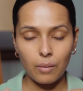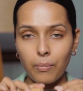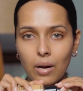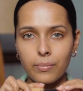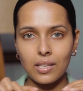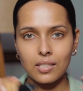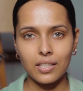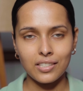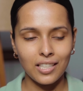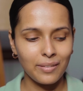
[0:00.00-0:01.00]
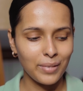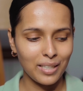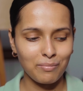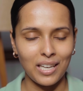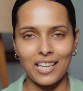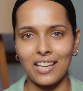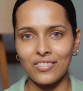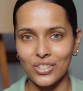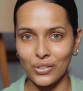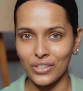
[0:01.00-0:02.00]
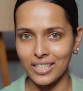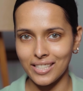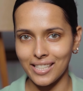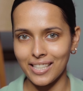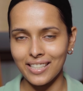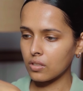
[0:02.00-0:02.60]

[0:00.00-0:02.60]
The pump has literally made my life so easy.